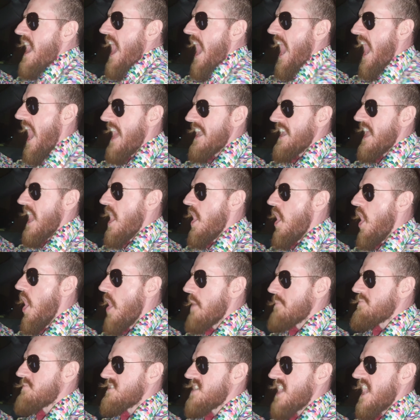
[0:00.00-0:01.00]
And I
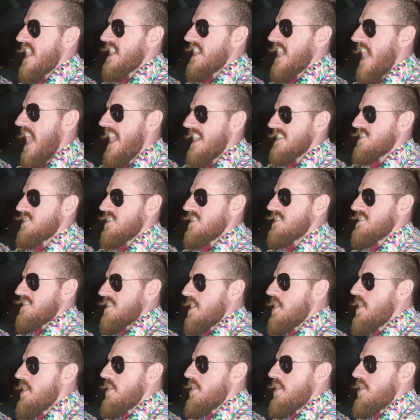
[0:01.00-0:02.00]
hope to God you
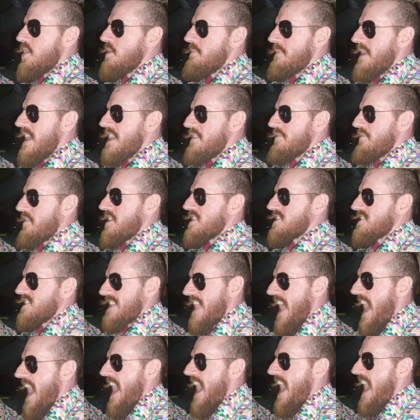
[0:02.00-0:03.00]
sue me for
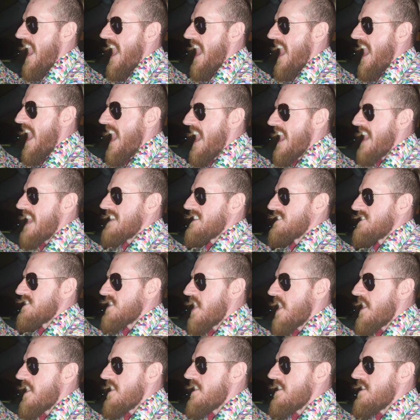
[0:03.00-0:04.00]

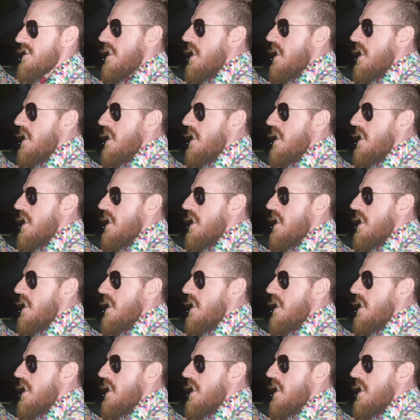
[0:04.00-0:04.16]
slander.